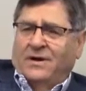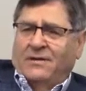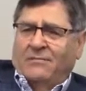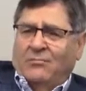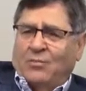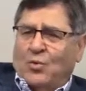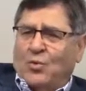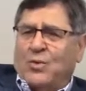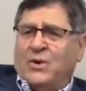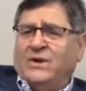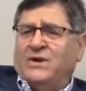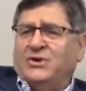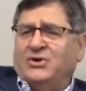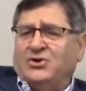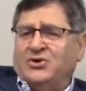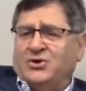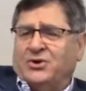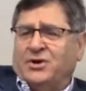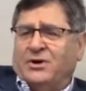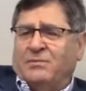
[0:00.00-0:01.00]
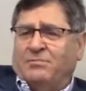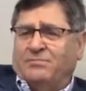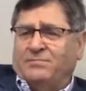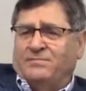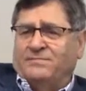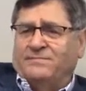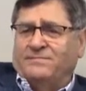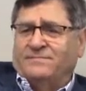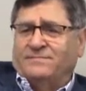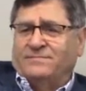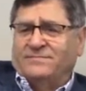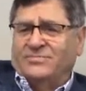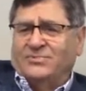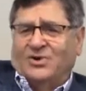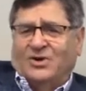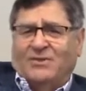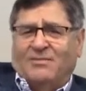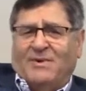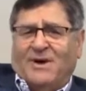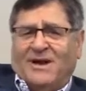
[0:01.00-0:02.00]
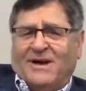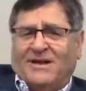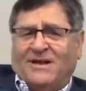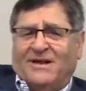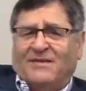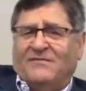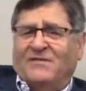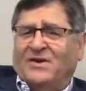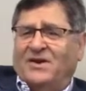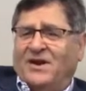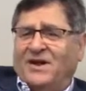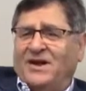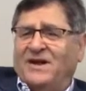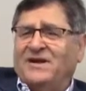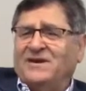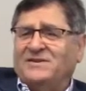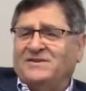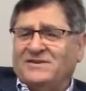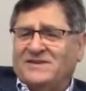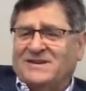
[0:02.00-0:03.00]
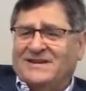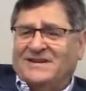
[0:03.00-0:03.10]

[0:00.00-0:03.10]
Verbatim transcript: Marine ship. Took about 11 days,